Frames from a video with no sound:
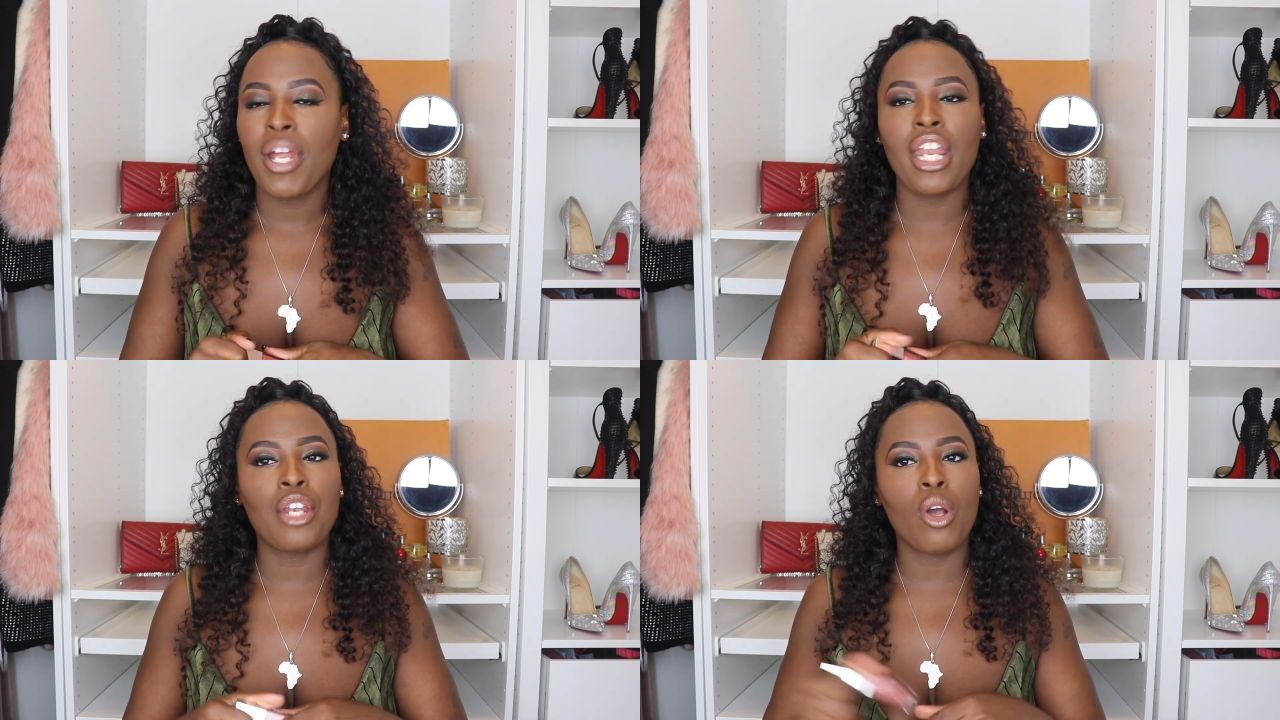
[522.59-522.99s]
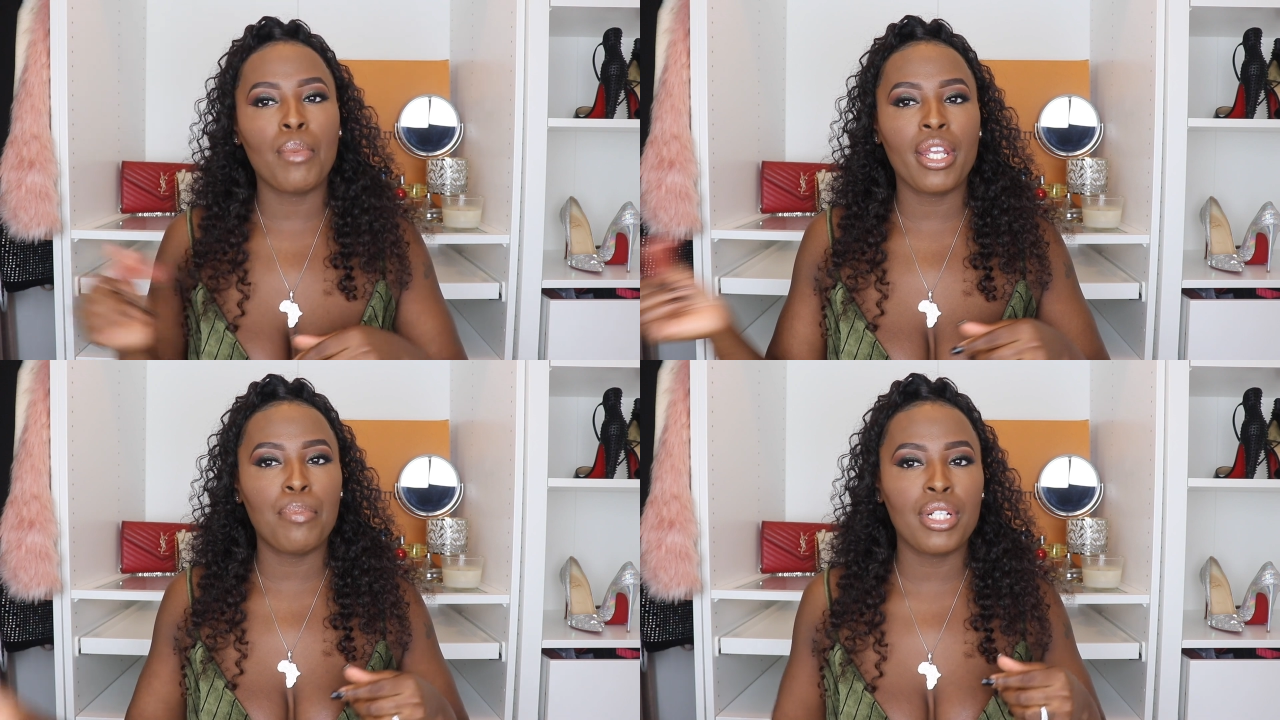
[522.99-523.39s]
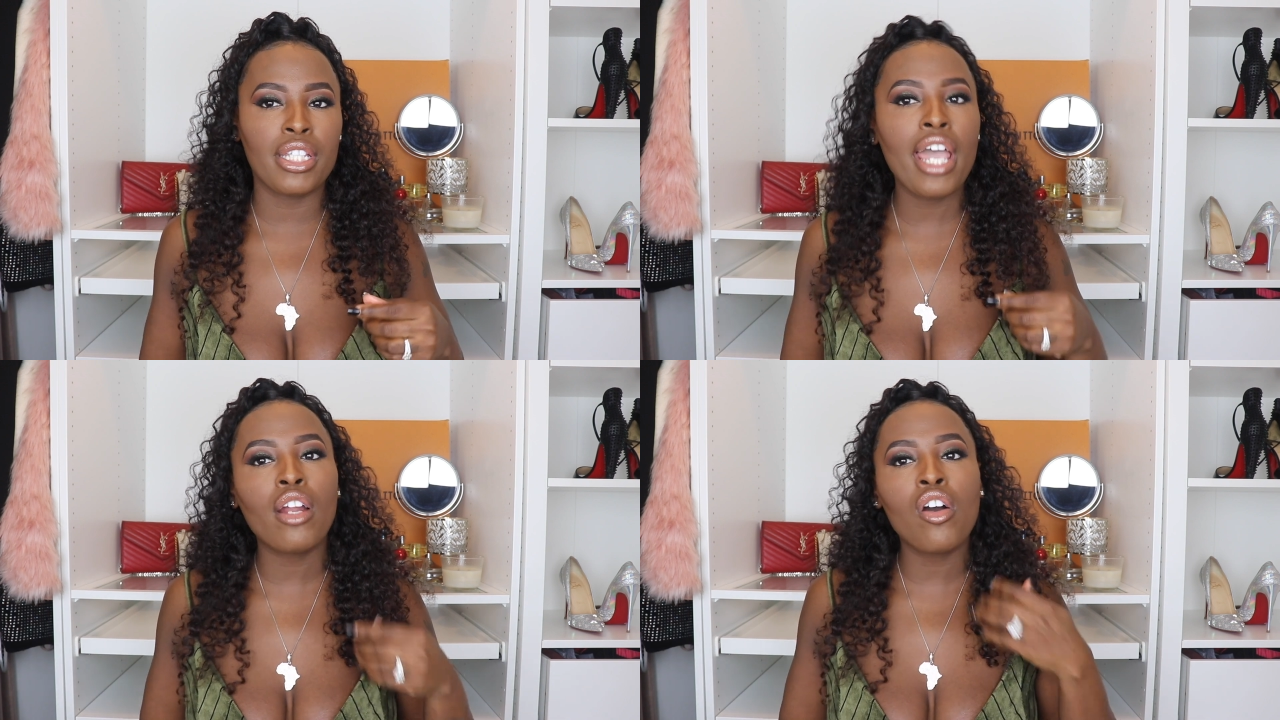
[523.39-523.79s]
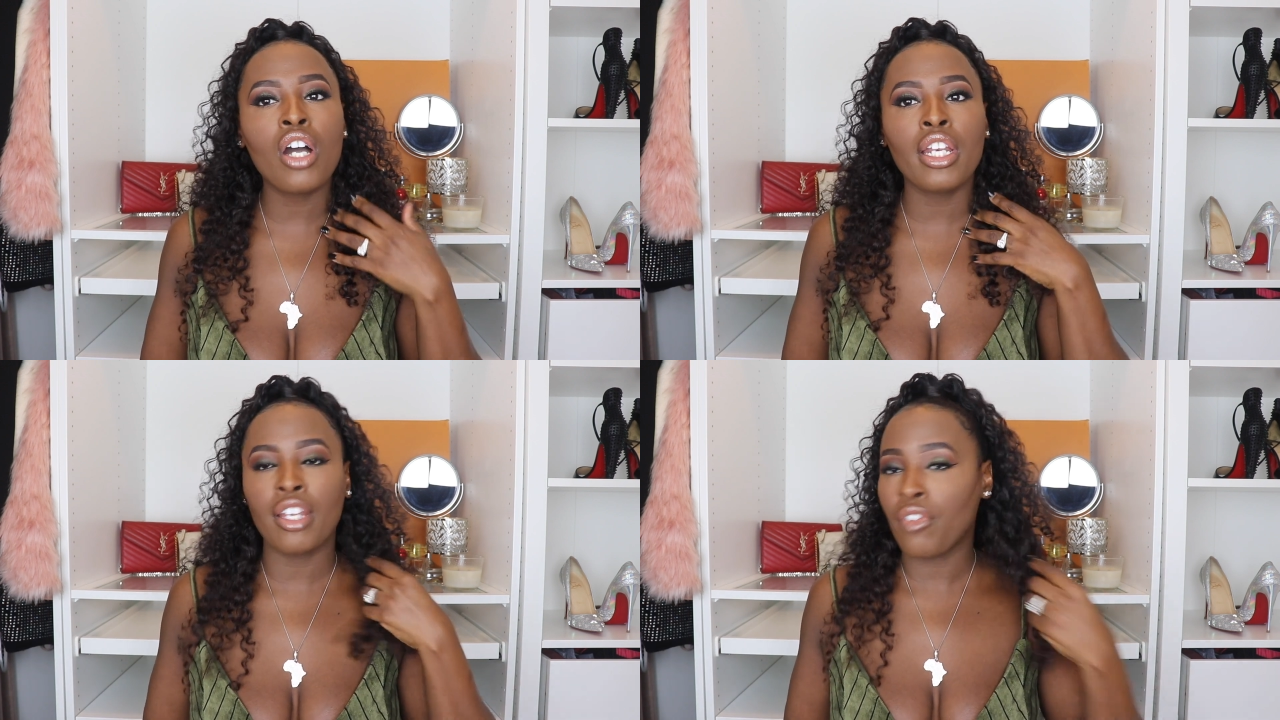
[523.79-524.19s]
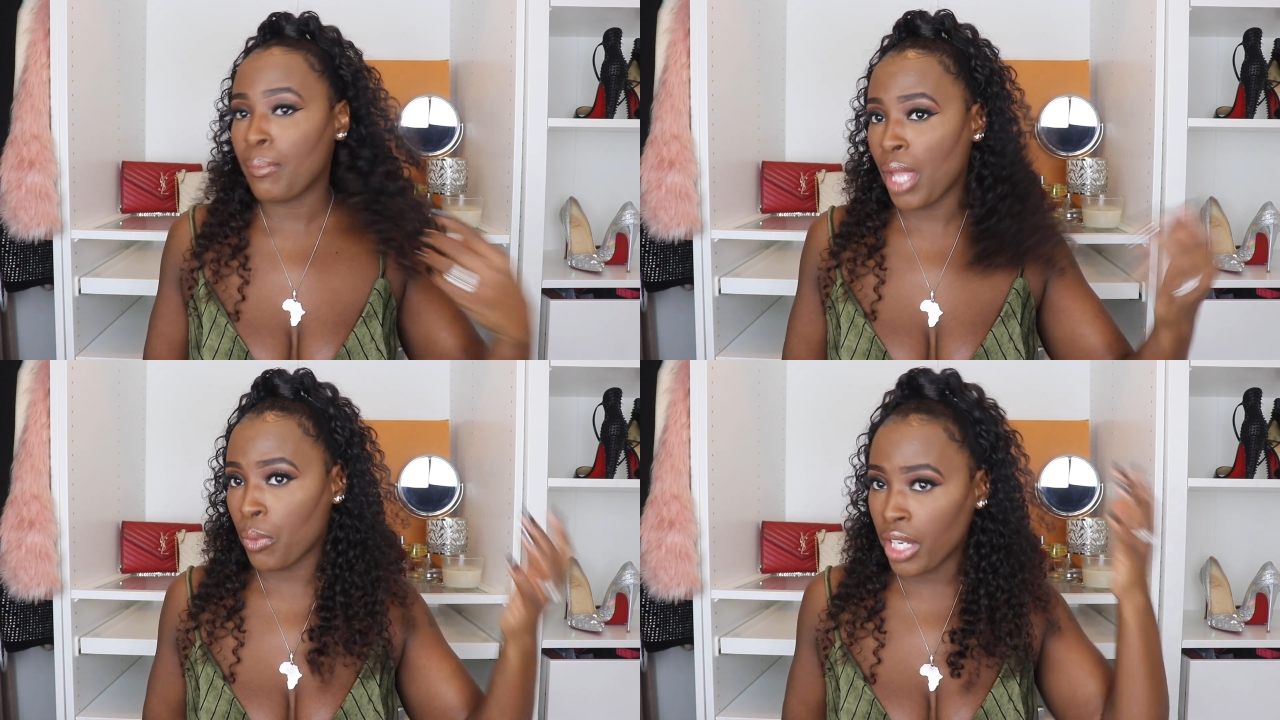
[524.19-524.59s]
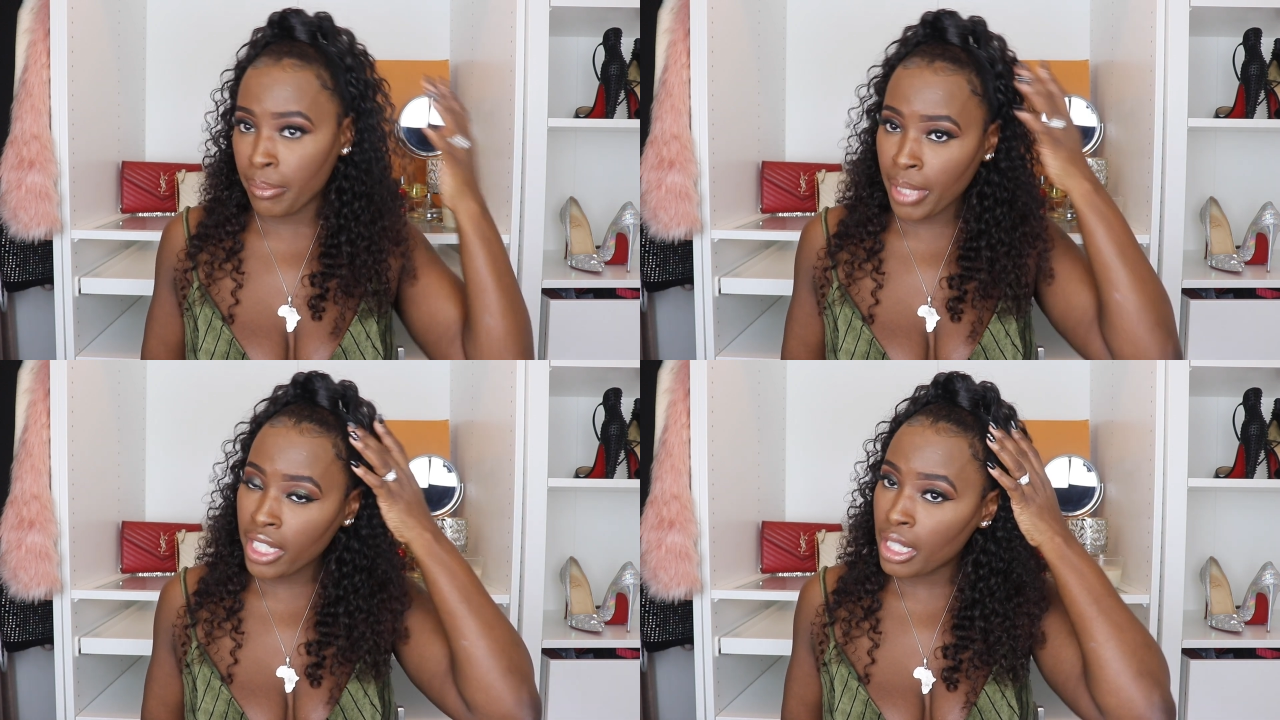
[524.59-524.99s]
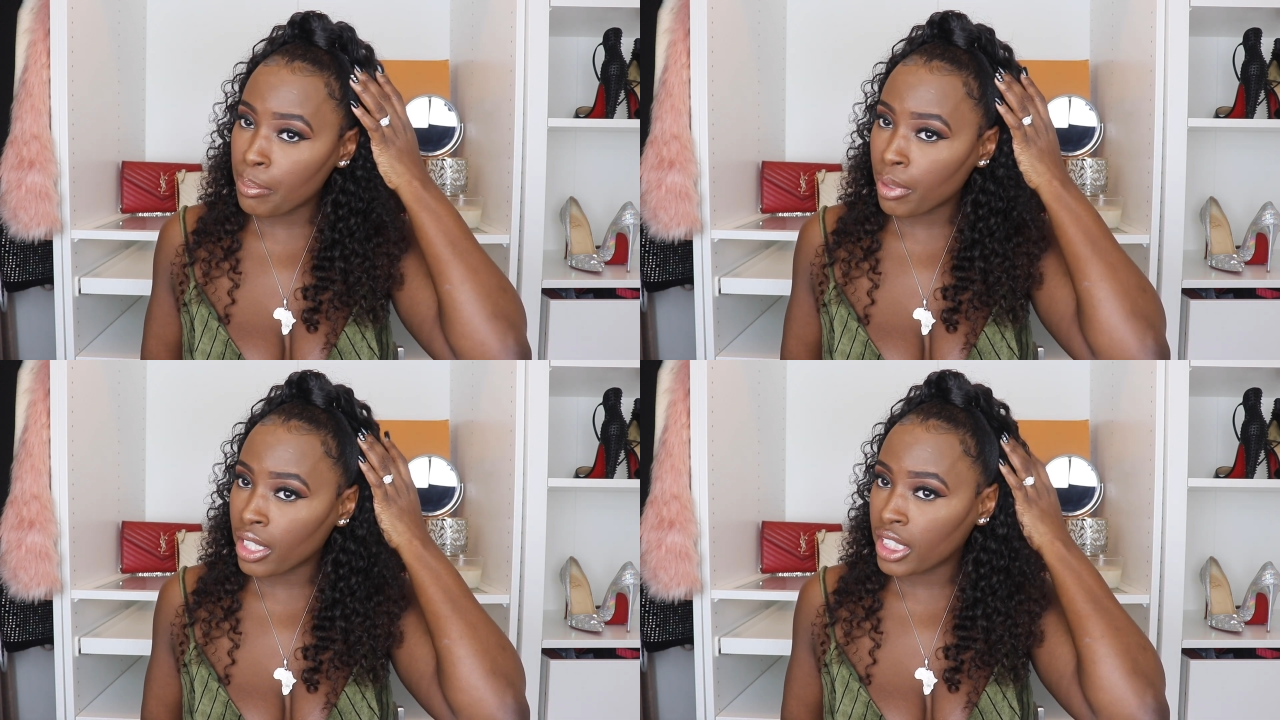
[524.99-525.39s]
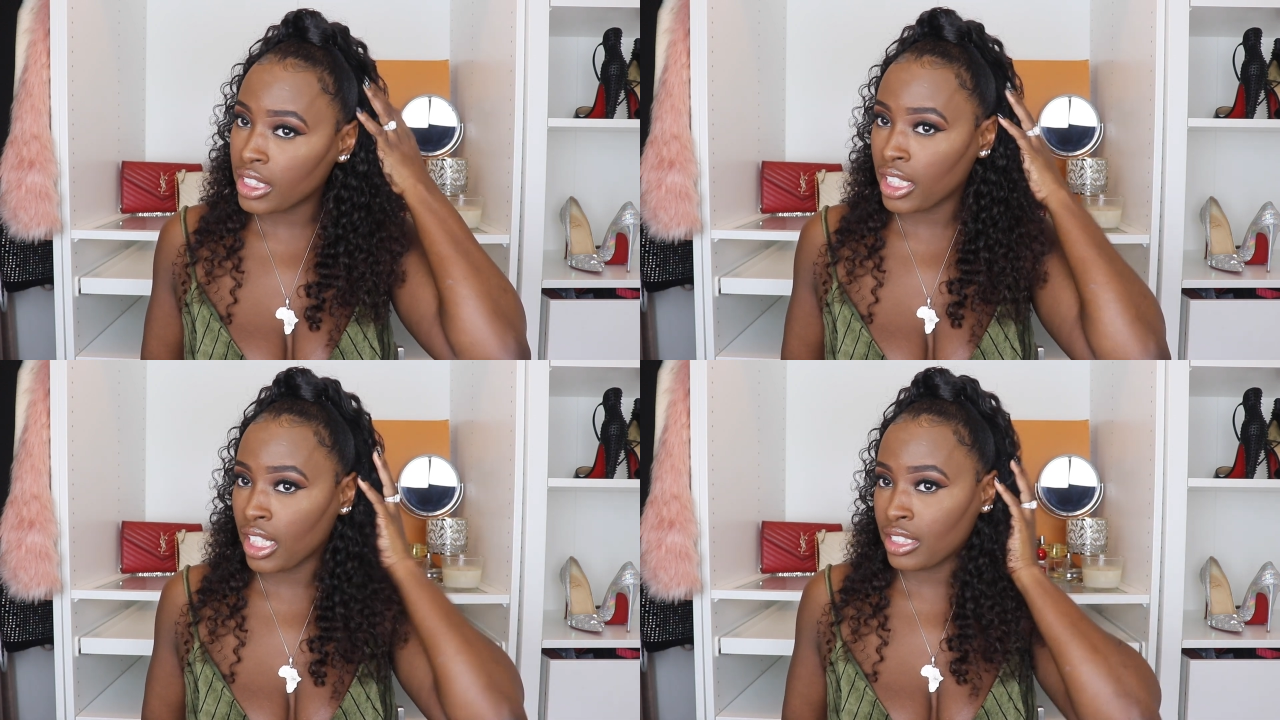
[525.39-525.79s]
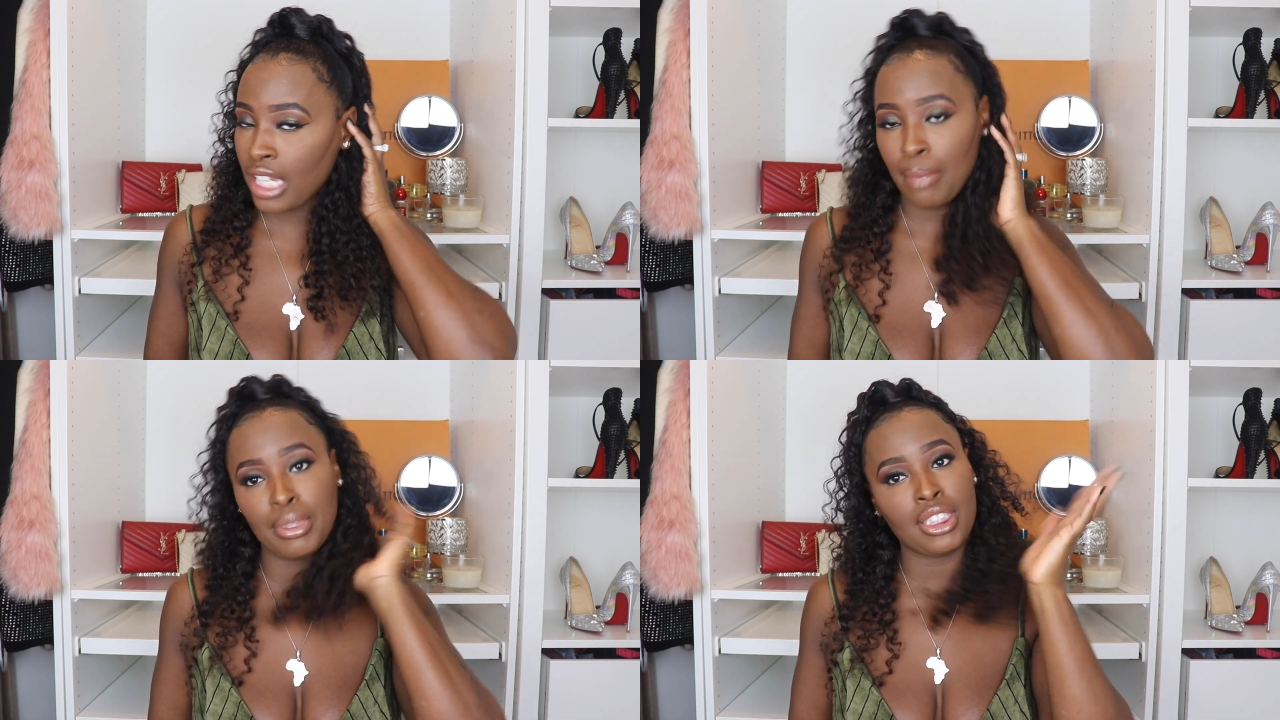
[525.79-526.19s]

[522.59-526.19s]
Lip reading: and I normally put that on if I'm not wearing makeup or anything like that.